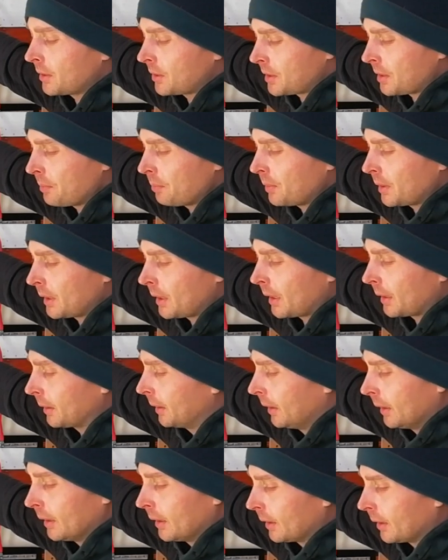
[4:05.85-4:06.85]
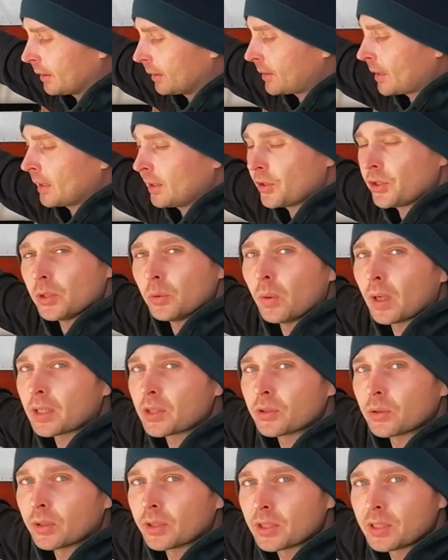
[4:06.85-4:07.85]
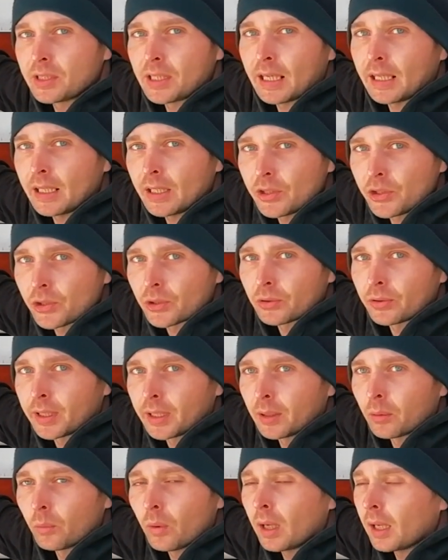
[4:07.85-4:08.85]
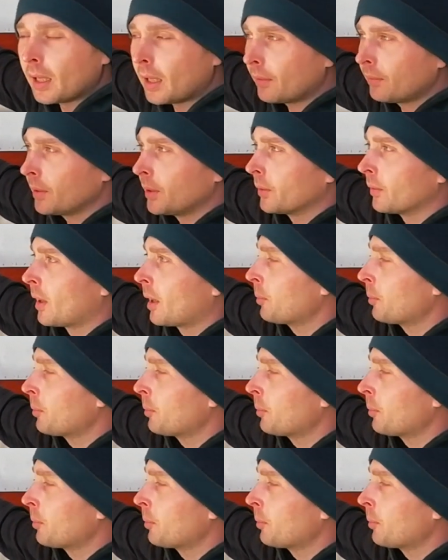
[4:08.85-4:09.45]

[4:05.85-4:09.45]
is simply tells you what sort of stage you're in or what level you're